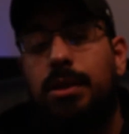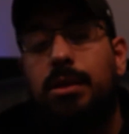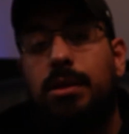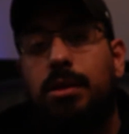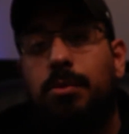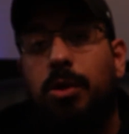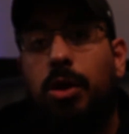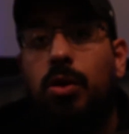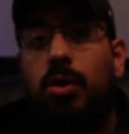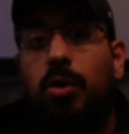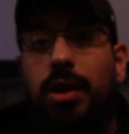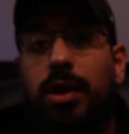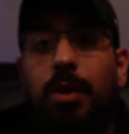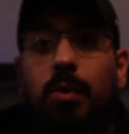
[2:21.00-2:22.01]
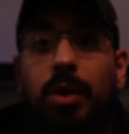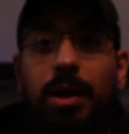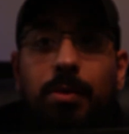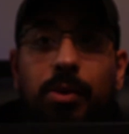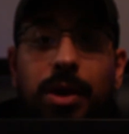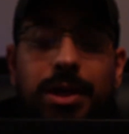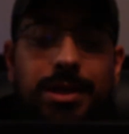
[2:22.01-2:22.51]
The beard growth kit, what it
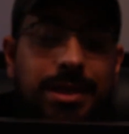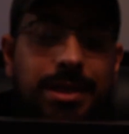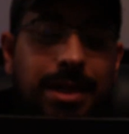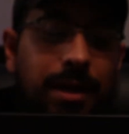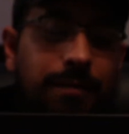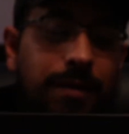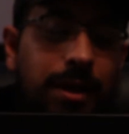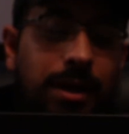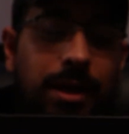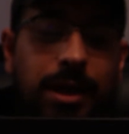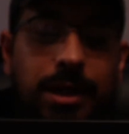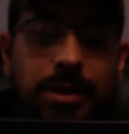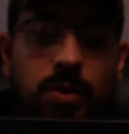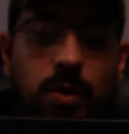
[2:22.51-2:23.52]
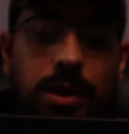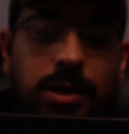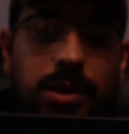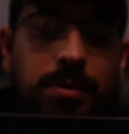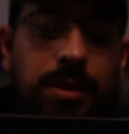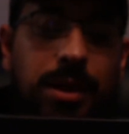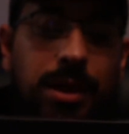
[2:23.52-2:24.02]
brings inside of it is going
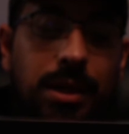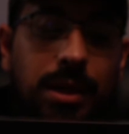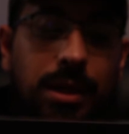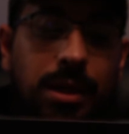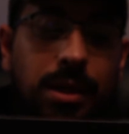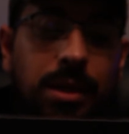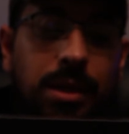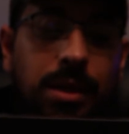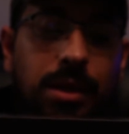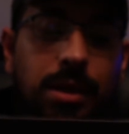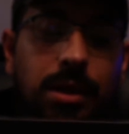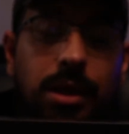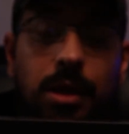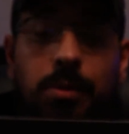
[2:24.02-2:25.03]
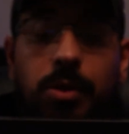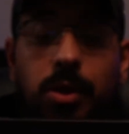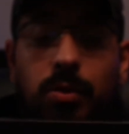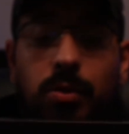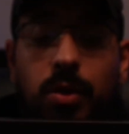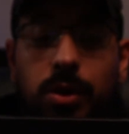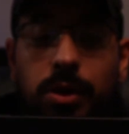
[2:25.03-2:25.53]
to be a
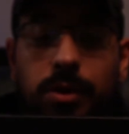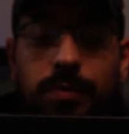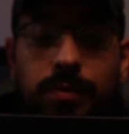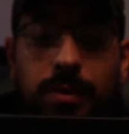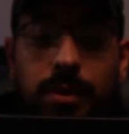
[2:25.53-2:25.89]
beard roller,